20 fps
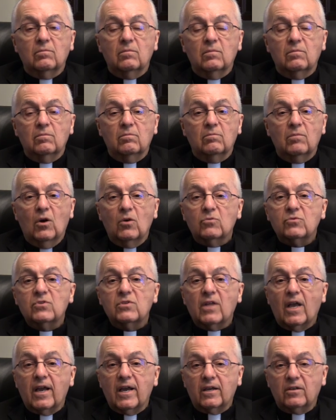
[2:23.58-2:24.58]

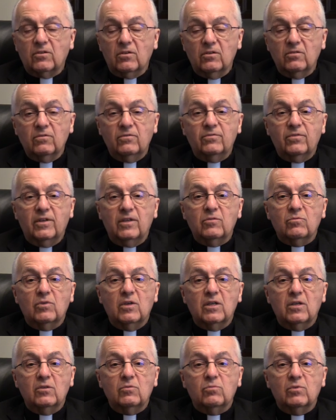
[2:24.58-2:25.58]
most active.
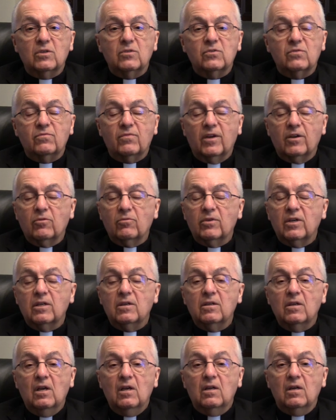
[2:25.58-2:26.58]
He was very